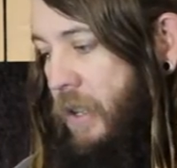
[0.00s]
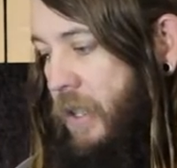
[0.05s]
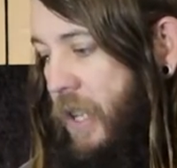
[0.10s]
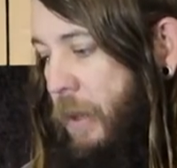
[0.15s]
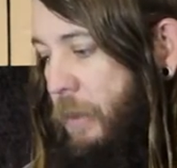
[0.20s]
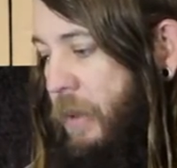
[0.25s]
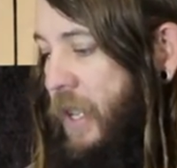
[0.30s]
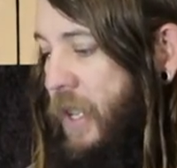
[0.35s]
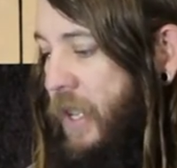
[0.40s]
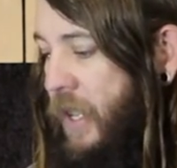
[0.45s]

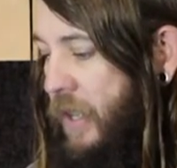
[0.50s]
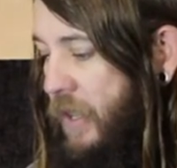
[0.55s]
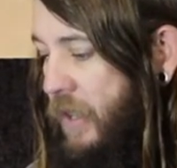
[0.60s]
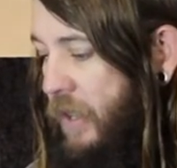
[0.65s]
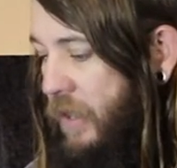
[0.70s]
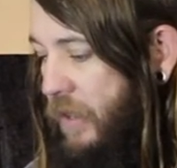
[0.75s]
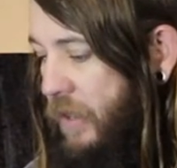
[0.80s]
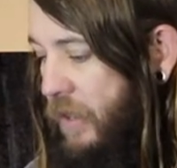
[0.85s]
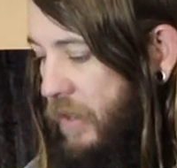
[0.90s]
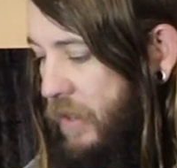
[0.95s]
Coming in
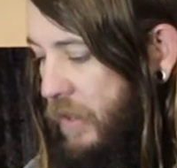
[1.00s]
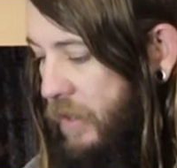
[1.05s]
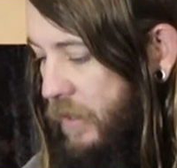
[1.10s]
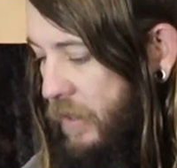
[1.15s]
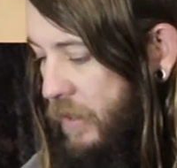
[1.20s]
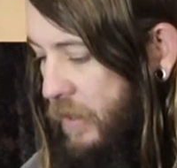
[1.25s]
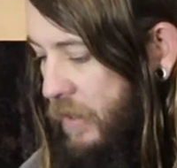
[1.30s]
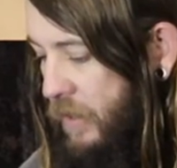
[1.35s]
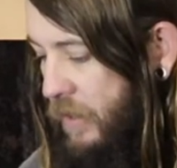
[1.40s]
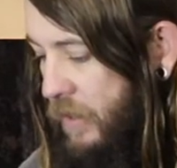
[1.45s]
at
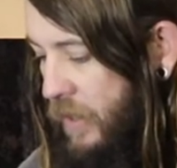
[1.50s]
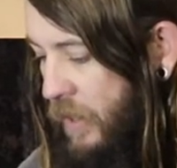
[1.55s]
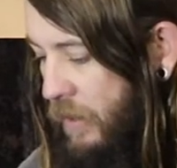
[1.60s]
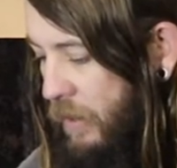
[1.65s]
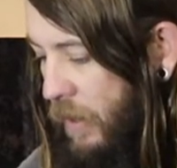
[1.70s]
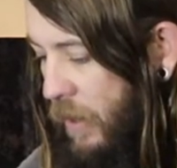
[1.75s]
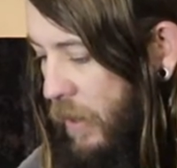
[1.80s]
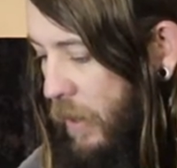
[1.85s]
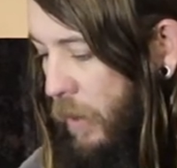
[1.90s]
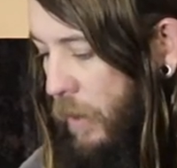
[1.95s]

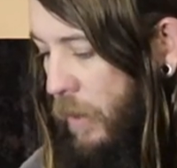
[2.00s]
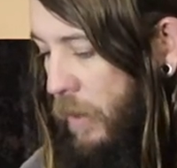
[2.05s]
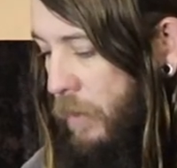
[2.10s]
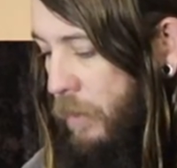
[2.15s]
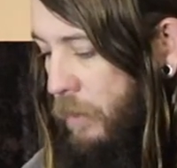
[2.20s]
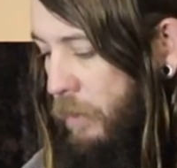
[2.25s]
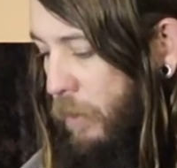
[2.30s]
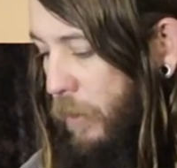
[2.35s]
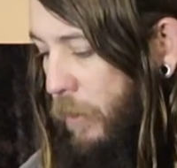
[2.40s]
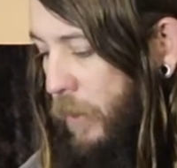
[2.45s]
0.0,
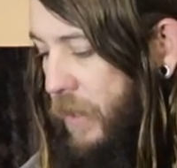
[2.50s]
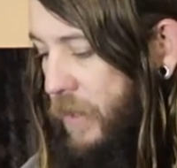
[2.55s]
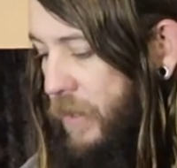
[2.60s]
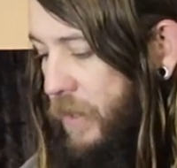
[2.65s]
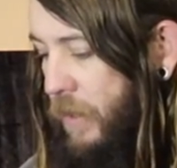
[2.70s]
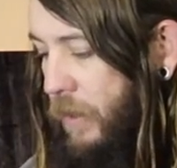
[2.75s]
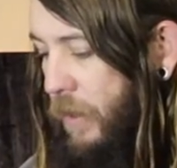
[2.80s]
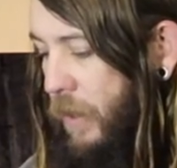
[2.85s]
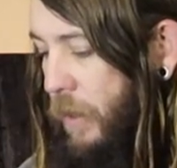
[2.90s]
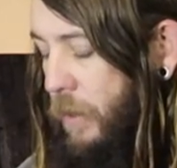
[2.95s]

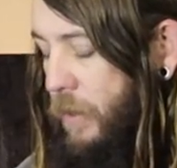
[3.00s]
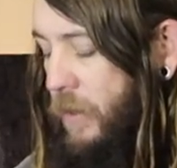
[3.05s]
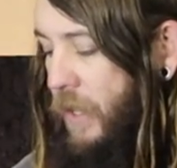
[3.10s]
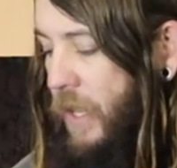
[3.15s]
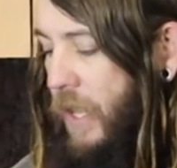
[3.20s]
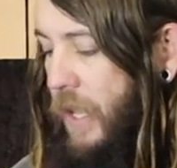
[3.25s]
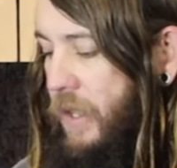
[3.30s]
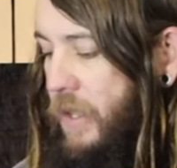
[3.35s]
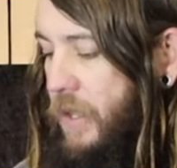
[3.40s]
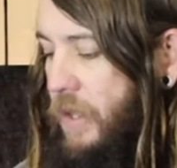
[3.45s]

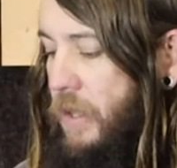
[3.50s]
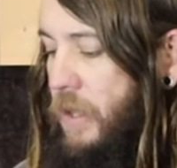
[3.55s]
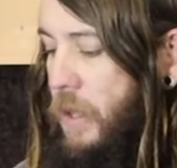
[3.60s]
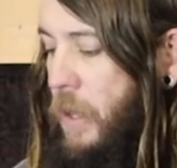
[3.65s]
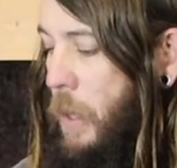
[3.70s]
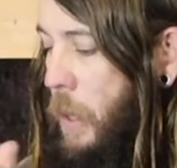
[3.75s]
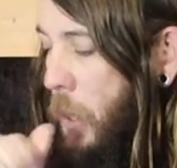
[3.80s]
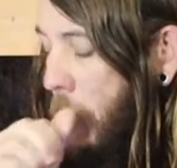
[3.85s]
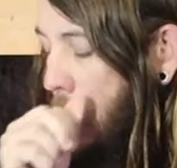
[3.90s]
so